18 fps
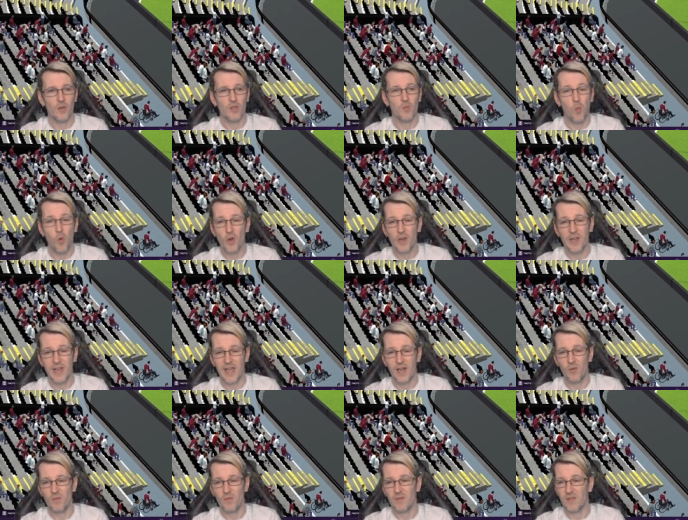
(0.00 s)
it's 1
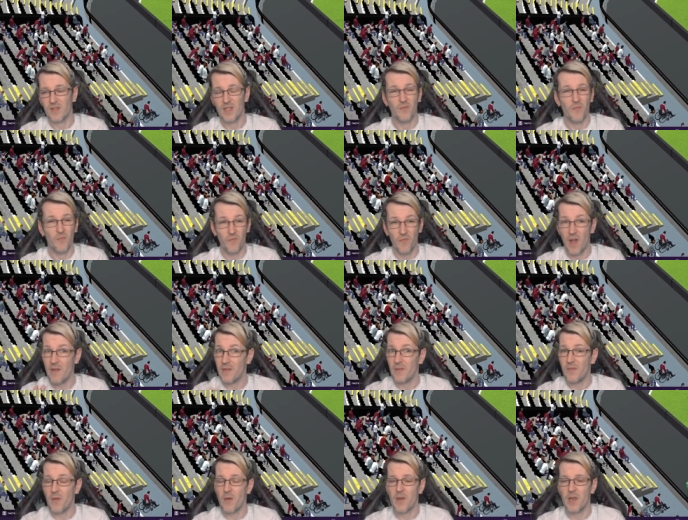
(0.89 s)
0. Very,
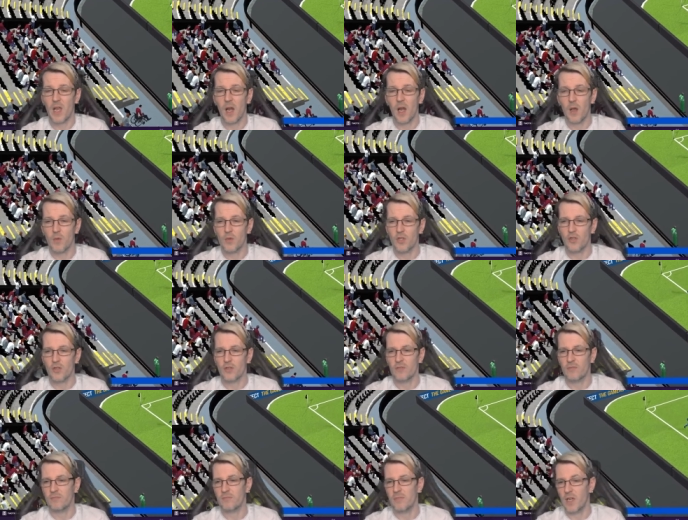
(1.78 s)
very close because,
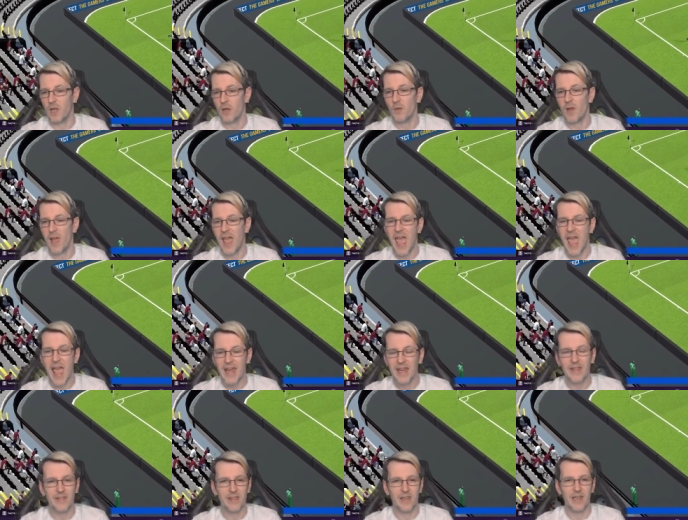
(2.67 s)
you know,
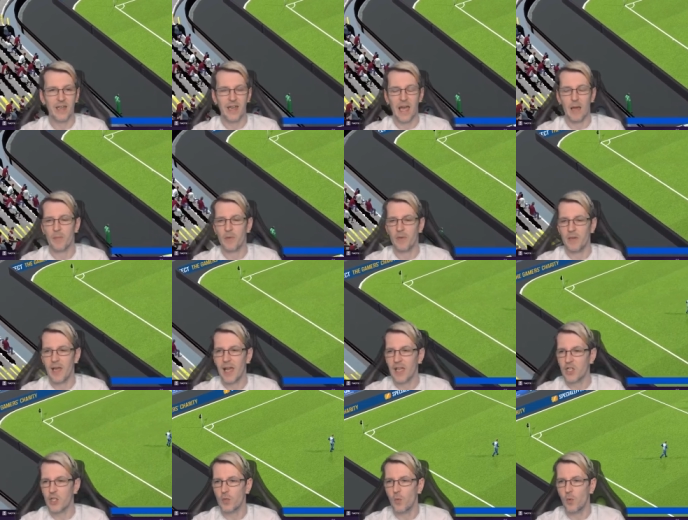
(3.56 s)
anything can happen,
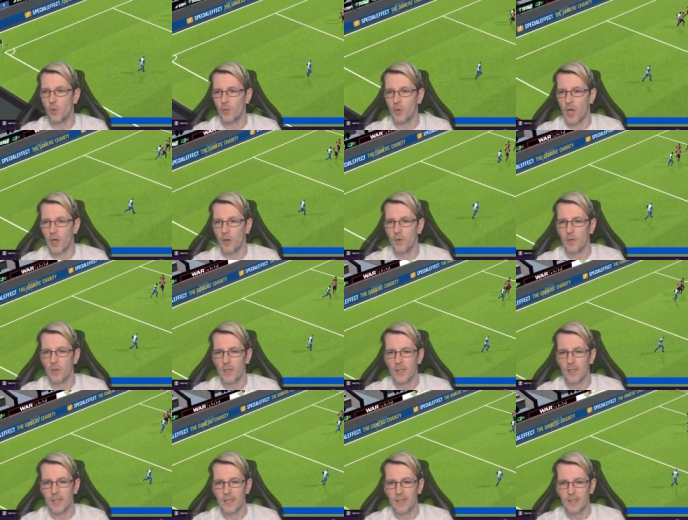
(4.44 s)
as you all know.
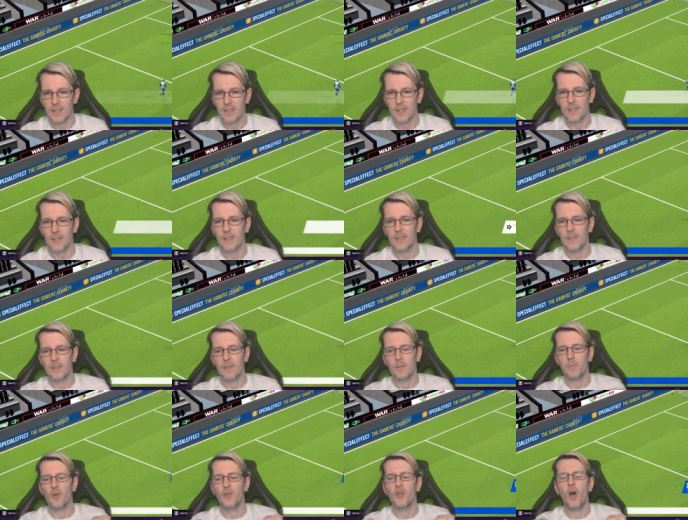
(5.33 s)

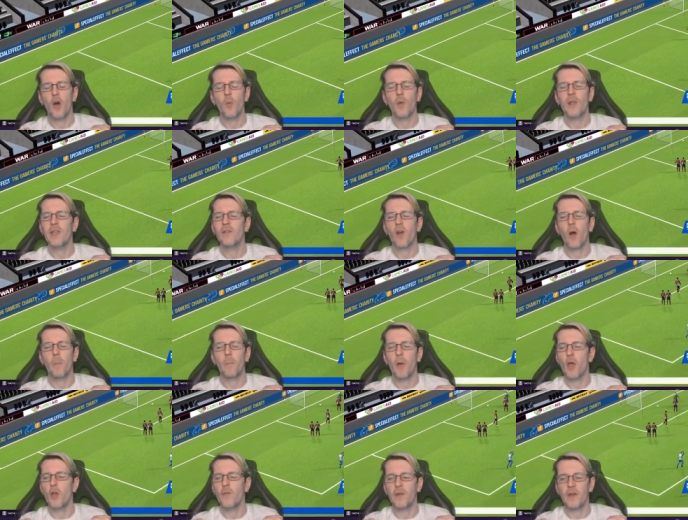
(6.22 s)
But not when you've got
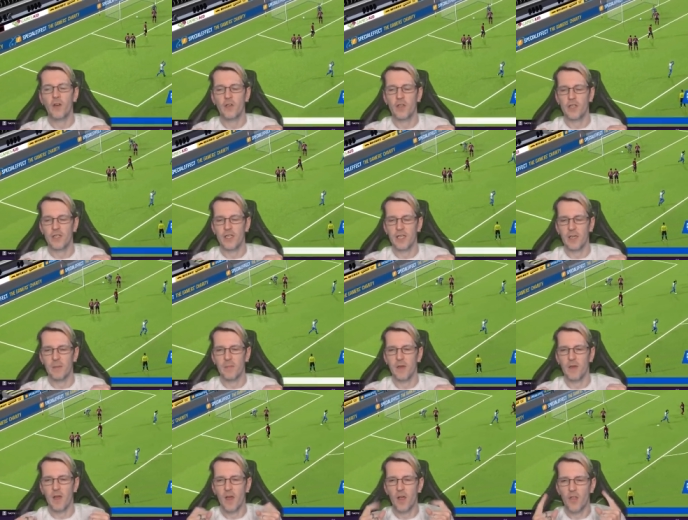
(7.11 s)
Bovin on your team.
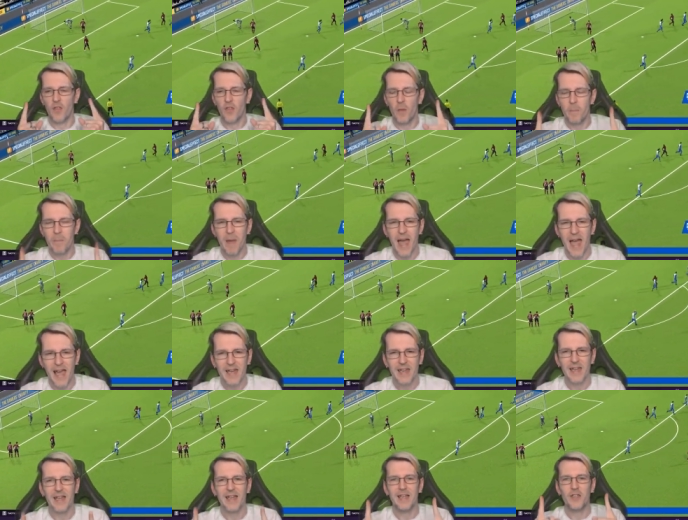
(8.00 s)
The
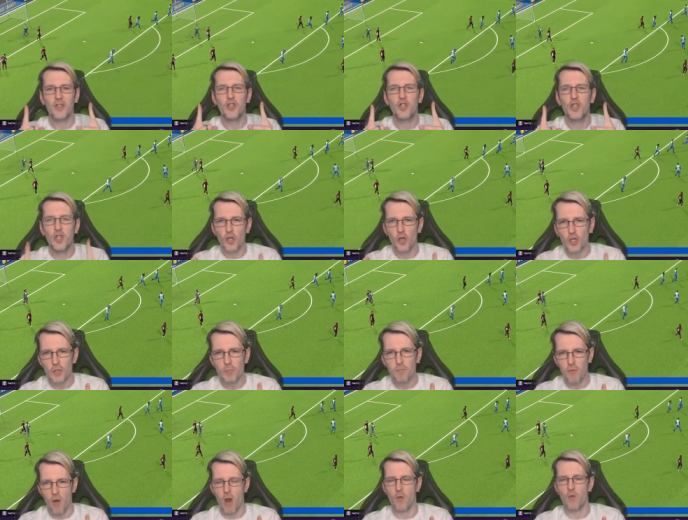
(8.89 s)
man has just
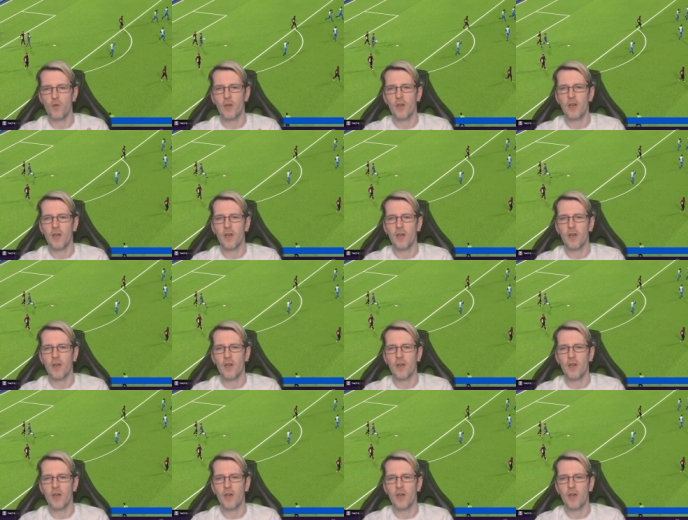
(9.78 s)
broke